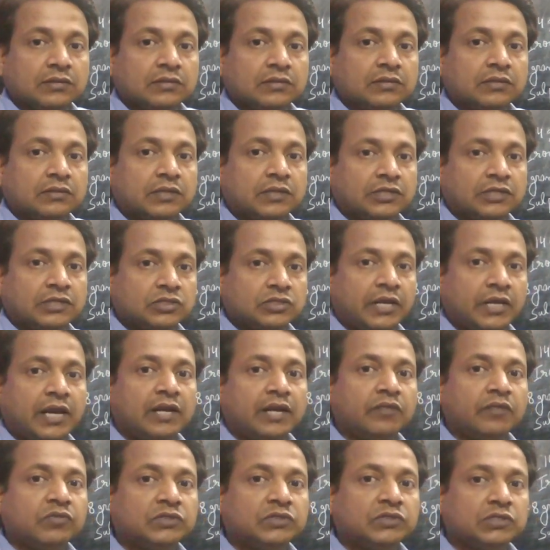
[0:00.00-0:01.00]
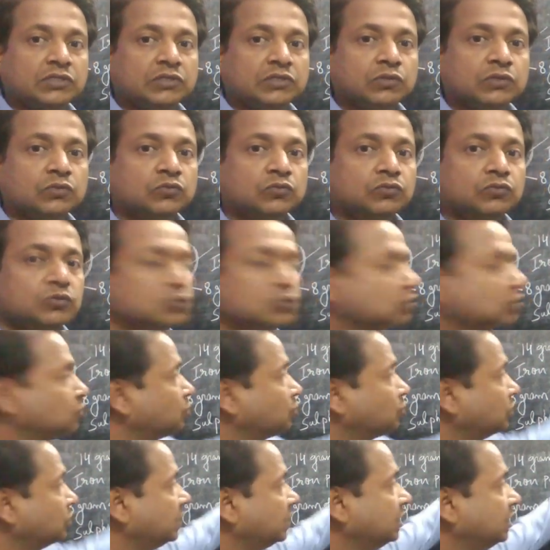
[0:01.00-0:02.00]
The stand which is used
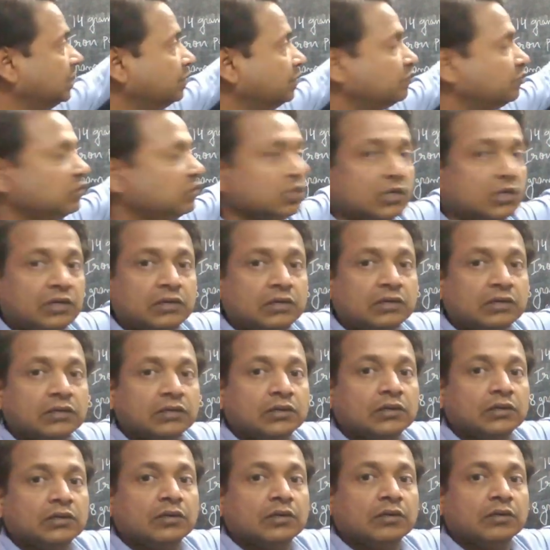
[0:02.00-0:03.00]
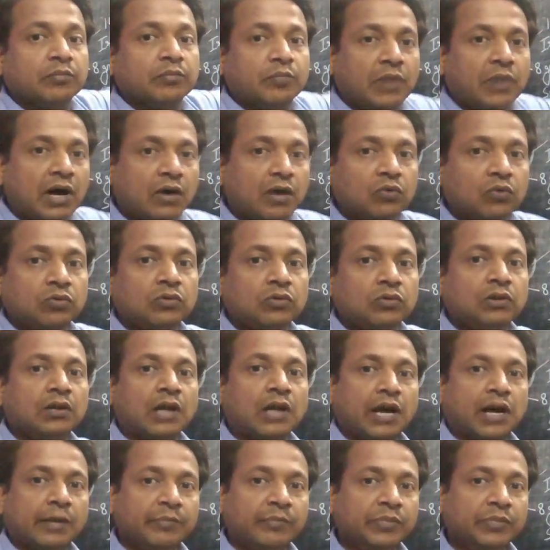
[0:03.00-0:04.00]
to keep the bowl
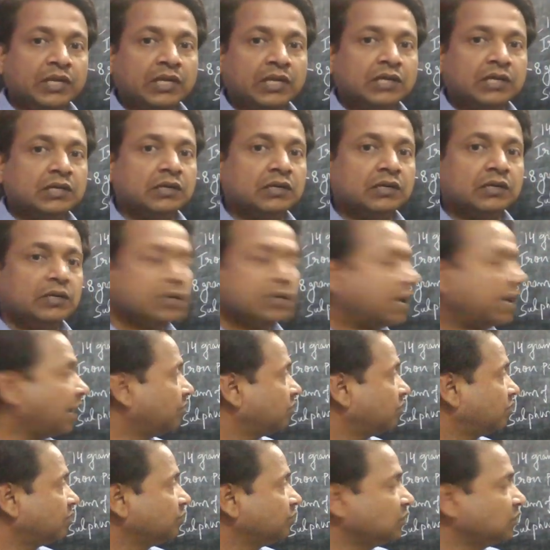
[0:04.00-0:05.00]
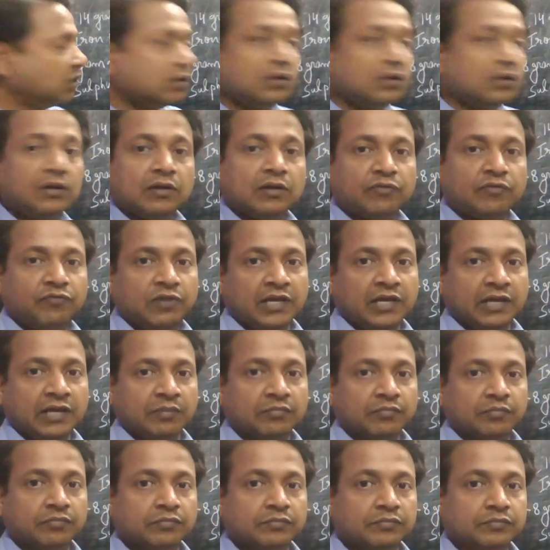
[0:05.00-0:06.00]
or beaker above the
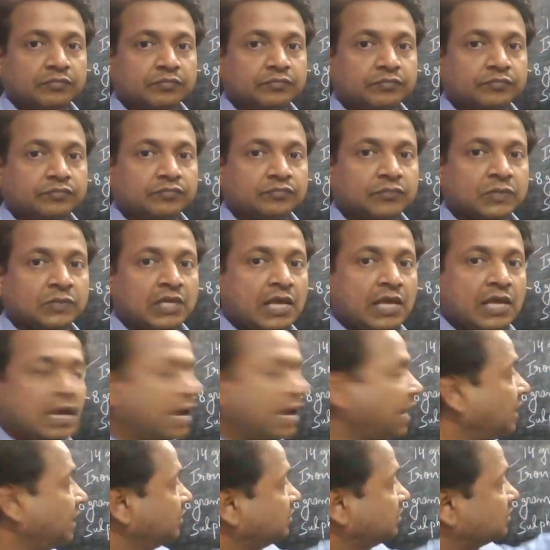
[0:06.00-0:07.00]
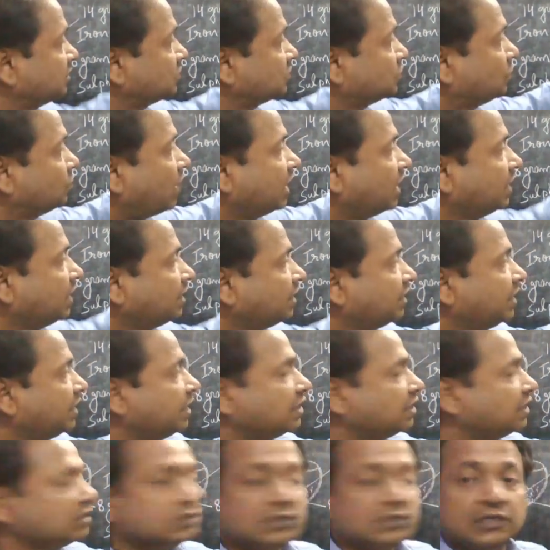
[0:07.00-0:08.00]
flame. And this wire
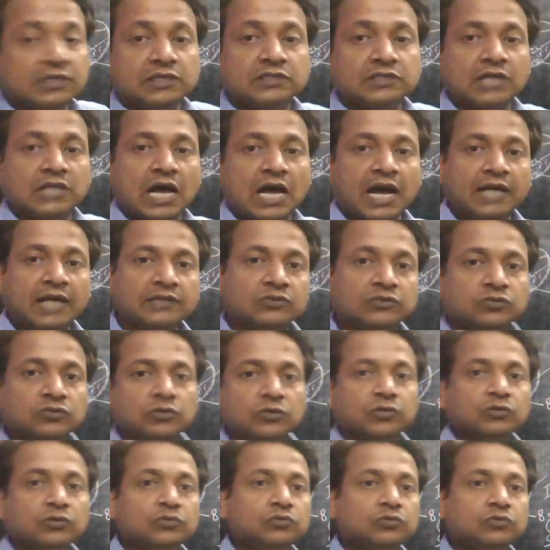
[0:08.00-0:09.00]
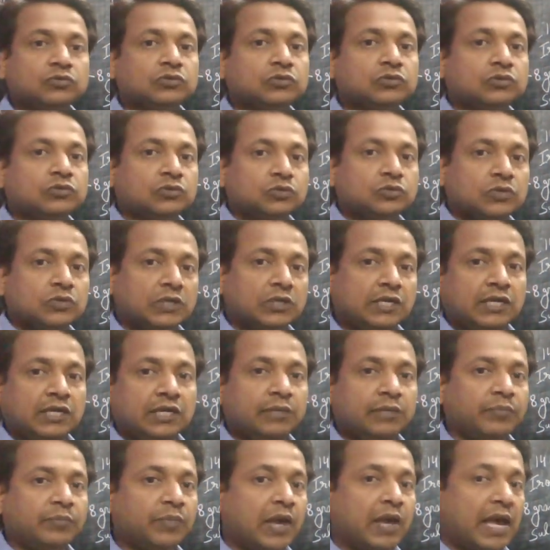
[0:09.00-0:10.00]
gauge is also used to
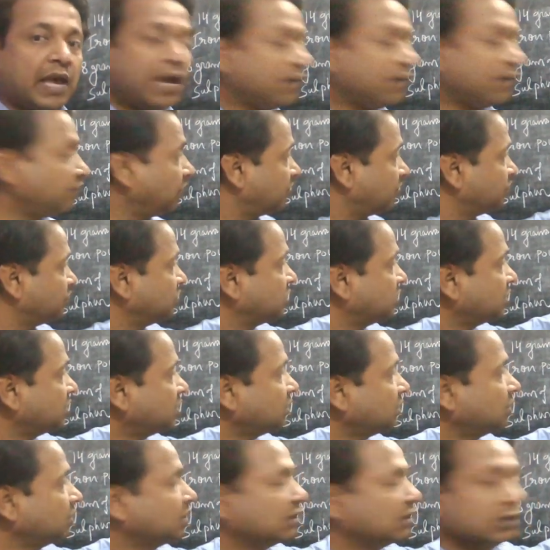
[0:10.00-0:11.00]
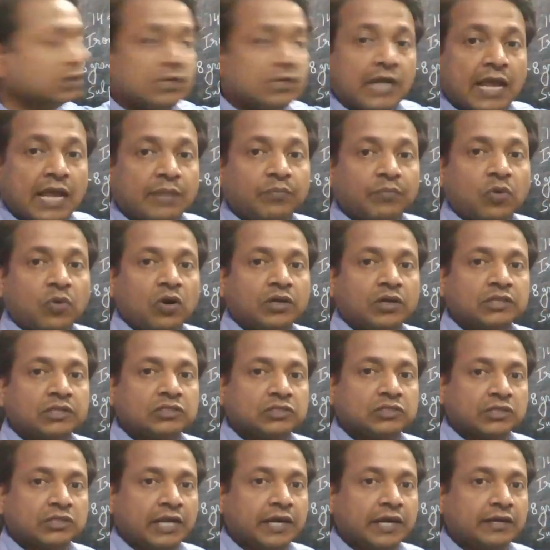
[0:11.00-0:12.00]
keep above the tripod
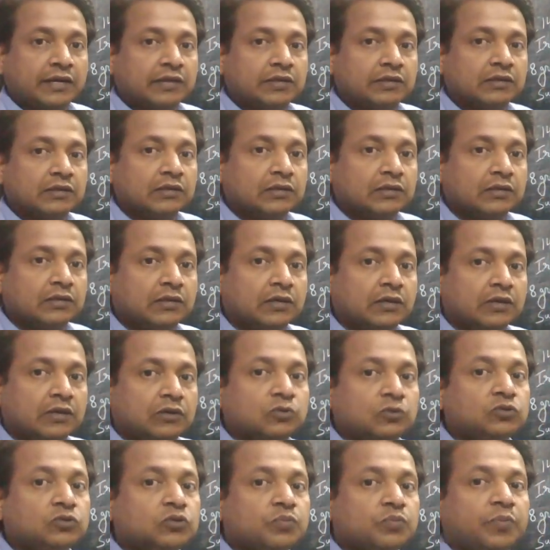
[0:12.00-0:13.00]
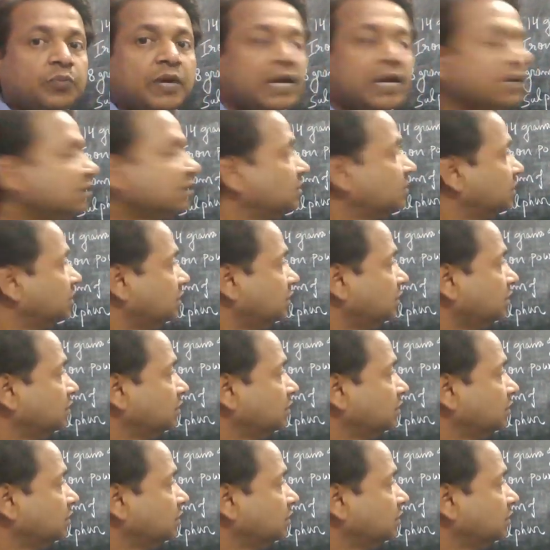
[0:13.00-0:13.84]
stand to spread the